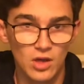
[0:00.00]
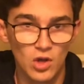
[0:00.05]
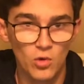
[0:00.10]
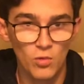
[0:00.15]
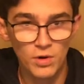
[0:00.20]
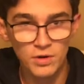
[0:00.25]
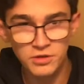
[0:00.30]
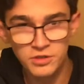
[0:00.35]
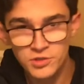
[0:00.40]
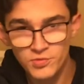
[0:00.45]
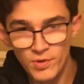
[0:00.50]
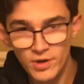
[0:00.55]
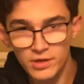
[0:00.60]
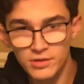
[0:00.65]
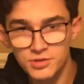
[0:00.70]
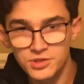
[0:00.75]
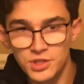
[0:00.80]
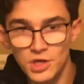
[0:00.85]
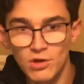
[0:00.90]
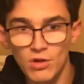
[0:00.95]
When you sprinkle
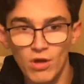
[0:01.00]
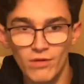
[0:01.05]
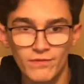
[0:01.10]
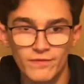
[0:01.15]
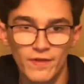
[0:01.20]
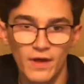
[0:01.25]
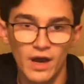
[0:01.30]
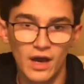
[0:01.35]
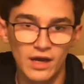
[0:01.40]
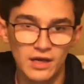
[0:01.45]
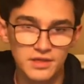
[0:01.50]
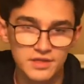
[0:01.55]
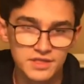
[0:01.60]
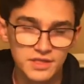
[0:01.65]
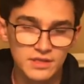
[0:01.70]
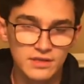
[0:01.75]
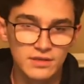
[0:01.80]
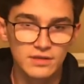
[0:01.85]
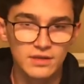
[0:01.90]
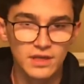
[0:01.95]
salt over the ice,
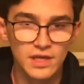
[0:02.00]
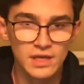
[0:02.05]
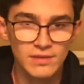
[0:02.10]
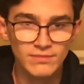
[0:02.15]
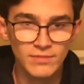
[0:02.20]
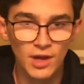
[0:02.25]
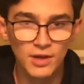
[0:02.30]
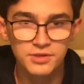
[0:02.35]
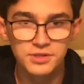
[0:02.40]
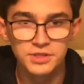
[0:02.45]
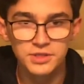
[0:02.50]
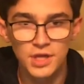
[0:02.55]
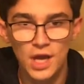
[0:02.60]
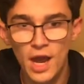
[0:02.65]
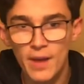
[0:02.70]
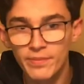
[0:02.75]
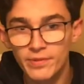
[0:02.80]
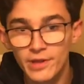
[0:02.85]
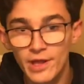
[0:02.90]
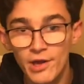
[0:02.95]
it melts the
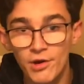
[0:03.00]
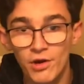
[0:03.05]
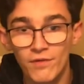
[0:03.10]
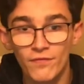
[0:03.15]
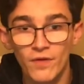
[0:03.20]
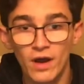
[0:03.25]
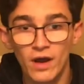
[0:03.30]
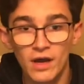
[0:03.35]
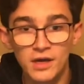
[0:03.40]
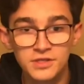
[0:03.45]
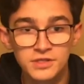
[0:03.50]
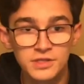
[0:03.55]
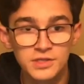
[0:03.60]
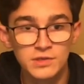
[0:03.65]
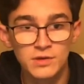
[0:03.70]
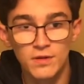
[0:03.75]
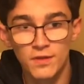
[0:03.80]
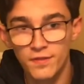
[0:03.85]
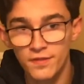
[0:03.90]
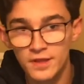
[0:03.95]
top layer of the ice into
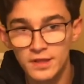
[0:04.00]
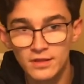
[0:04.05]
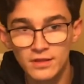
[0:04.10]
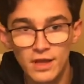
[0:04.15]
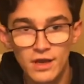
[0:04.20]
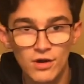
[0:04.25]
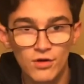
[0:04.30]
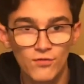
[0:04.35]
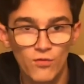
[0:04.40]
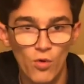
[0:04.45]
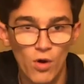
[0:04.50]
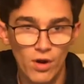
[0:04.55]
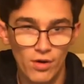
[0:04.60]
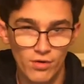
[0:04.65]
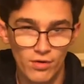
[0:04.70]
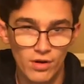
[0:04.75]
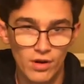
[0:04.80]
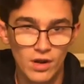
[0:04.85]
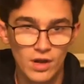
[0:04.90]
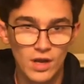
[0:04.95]
a thin layer of water.
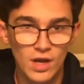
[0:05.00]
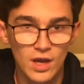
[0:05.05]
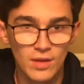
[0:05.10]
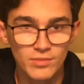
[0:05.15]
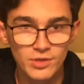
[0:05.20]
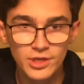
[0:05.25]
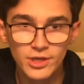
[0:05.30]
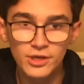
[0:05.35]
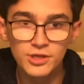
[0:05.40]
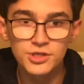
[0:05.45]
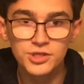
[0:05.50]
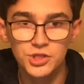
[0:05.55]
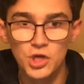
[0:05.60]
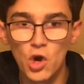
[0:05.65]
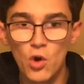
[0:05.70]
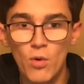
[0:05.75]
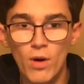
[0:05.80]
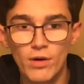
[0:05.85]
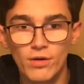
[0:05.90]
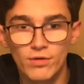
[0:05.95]
Because
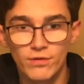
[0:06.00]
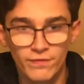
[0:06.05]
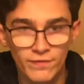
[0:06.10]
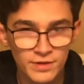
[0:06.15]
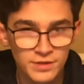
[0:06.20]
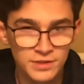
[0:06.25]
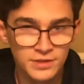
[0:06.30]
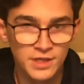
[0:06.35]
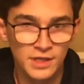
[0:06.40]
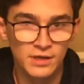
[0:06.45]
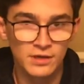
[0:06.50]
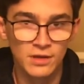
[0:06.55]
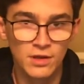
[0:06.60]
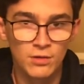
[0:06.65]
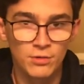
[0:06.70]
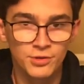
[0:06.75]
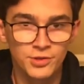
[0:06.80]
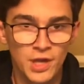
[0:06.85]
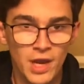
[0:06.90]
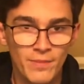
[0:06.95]
salt water freezes at a
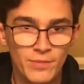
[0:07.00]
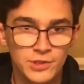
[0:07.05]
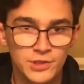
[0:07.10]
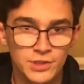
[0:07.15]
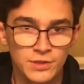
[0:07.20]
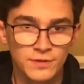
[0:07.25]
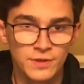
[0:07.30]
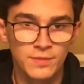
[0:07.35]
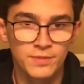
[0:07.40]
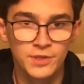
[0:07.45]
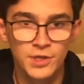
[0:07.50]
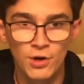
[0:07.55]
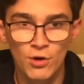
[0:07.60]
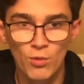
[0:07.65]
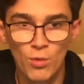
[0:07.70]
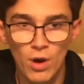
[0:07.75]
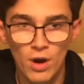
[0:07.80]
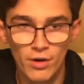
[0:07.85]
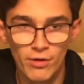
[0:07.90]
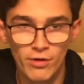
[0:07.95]
lower temperature than pure
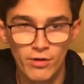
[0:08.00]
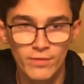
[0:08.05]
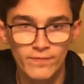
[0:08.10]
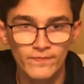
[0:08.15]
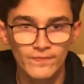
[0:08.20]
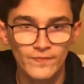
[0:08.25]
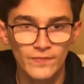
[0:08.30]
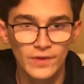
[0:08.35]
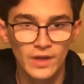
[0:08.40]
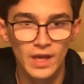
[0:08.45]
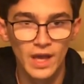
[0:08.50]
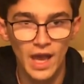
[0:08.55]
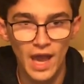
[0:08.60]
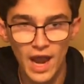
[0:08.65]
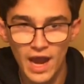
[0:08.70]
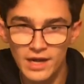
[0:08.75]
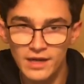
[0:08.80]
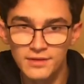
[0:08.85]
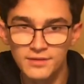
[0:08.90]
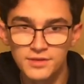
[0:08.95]
water,
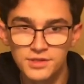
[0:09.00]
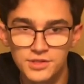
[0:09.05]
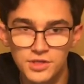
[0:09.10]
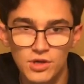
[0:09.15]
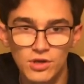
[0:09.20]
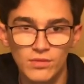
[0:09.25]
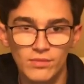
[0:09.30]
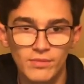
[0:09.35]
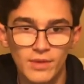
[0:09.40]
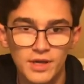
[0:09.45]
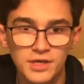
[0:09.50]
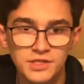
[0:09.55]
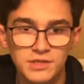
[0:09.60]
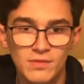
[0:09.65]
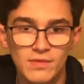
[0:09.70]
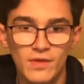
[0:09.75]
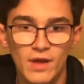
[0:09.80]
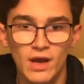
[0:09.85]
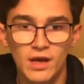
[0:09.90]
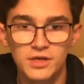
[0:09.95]
adding the salt makes some
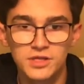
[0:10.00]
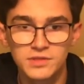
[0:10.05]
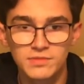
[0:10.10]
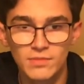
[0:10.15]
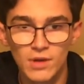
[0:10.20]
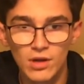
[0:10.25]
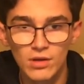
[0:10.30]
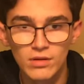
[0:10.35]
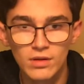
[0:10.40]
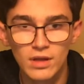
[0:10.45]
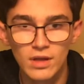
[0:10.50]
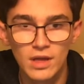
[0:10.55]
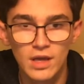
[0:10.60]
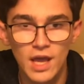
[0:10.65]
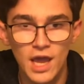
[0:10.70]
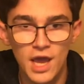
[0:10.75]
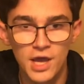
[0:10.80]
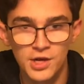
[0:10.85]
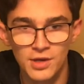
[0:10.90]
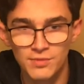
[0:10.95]
of the ice melt
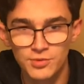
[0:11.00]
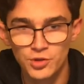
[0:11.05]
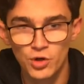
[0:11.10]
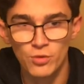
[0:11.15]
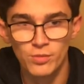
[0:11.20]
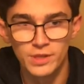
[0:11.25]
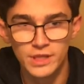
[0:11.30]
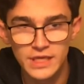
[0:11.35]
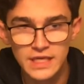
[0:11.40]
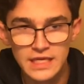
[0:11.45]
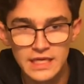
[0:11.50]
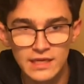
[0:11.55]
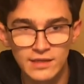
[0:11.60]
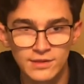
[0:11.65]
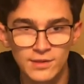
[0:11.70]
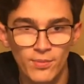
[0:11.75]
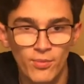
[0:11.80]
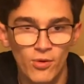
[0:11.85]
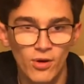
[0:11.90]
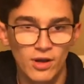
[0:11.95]
and absorb heat in
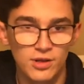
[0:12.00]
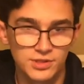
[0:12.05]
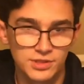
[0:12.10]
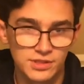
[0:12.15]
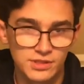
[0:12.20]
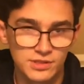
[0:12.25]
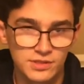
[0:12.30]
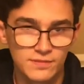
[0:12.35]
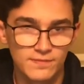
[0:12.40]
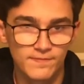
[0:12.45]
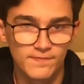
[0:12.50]
the process.